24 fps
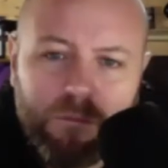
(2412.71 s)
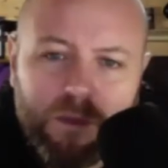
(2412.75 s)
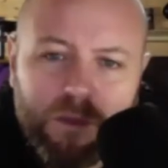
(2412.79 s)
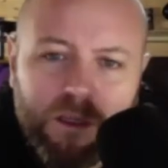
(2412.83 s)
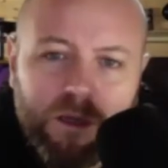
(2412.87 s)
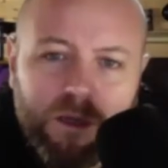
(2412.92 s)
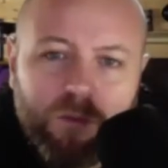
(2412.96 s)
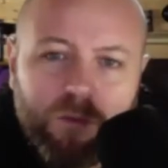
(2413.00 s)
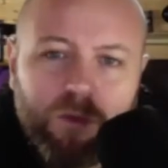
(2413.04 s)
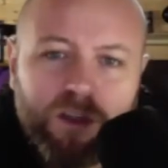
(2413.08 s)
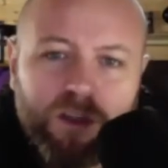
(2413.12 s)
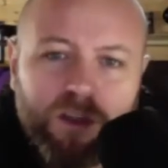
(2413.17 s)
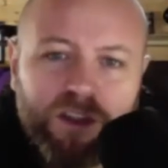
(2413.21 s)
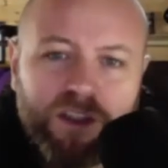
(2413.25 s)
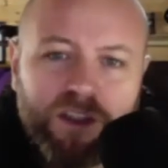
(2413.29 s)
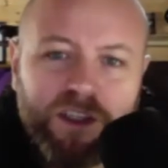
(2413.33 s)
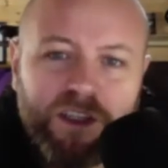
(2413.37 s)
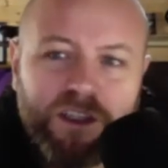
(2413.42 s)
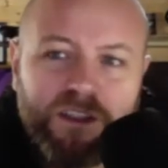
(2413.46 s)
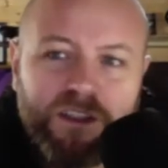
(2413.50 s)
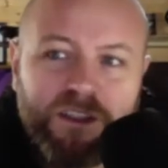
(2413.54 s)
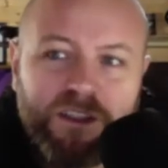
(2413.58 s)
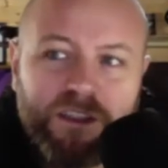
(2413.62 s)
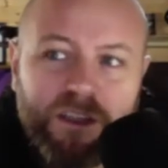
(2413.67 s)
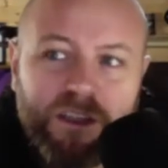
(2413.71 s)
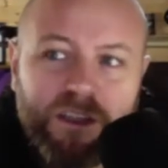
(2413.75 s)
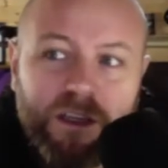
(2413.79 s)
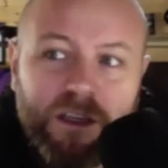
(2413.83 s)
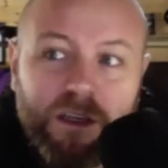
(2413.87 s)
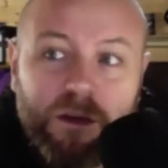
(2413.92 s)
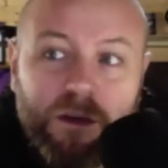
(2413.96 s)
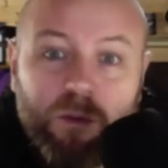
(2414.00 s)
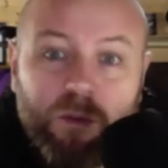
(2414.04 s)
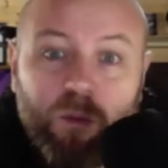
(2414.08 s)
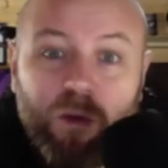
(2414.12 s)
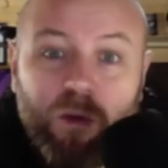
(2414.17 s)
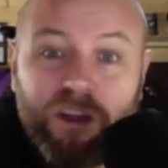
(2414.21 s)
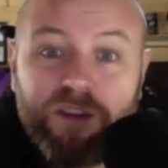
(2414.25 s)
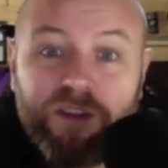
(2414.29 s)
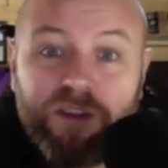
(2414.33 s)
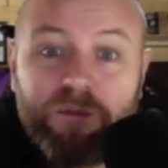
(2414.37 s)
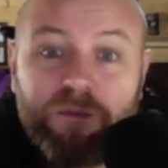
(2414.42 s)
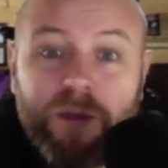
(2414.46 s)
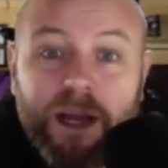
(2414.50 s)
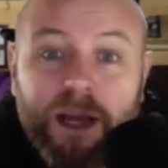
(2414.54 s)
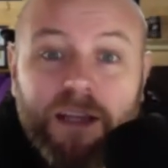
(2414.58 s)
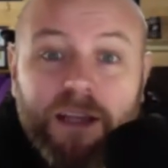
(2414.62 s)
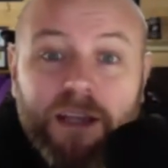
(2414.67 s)
Which
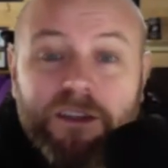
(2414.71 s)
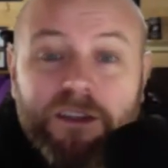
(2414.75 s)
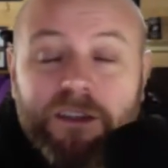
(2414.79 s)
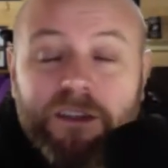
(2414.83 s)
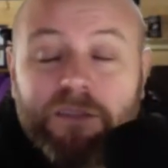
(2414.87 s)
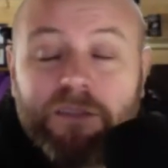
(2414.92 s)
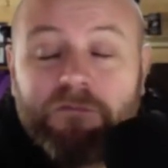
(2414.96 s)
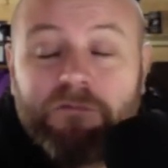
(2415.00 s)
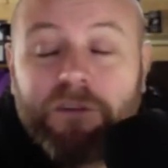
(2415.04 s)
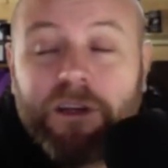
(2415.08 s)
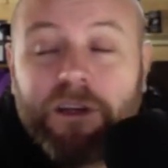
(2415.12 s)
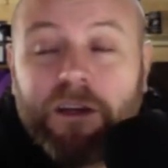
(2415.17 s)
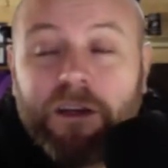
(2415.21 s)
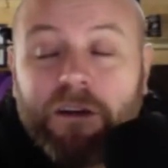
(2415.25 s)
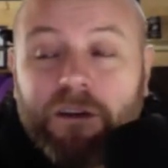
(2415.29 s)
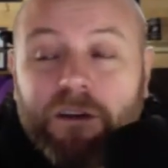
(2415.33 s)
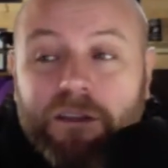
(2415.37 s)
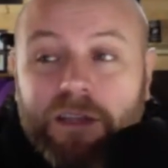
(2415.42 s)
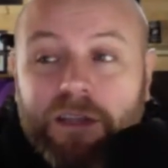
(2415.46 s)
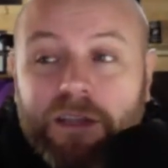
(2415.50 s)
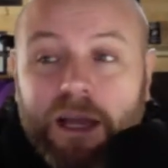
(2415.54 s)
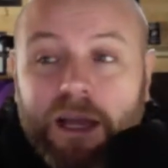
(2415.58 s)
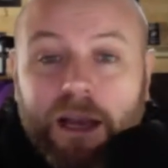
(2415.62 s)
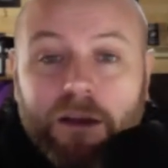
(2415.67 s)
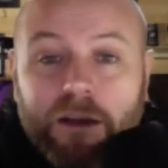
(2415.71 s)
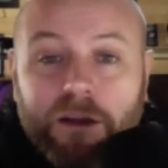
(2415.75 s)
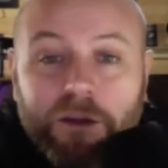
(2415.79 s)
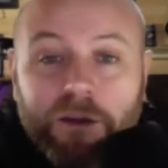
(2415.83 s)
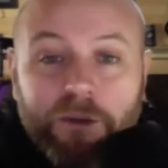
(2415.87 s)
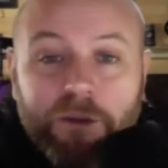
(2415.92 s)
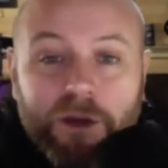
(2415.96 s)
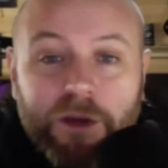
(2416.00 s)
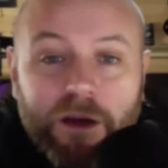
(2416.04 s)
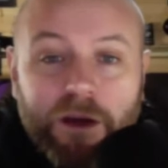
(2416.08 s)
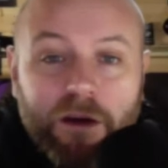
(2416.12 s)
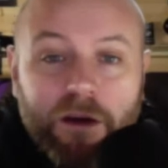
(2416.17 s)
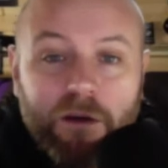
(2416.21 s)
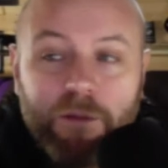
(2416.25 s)
makes you realise how lucky we are.